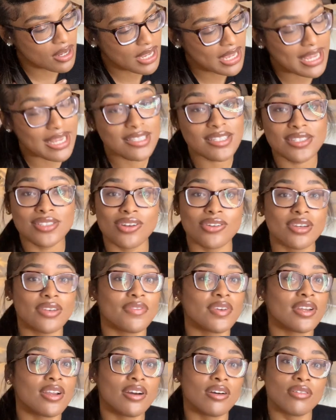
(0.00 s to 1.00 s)
He just don't
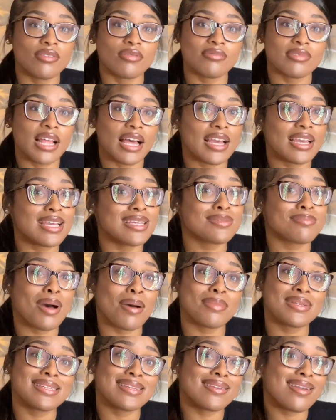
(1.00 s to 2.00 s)
even know. Like, his
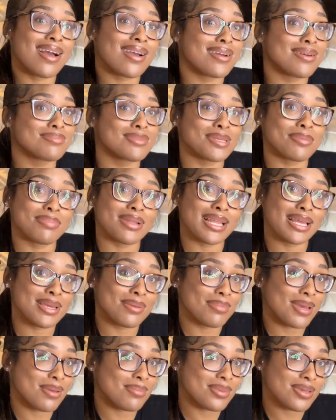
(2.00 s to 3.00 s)
mama did not come to play,
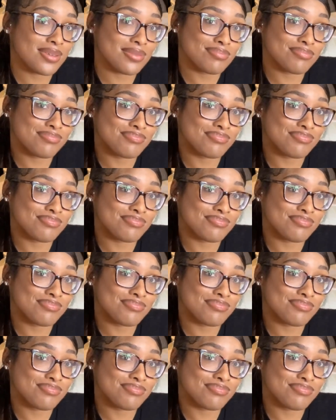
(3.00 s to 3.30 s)
baby.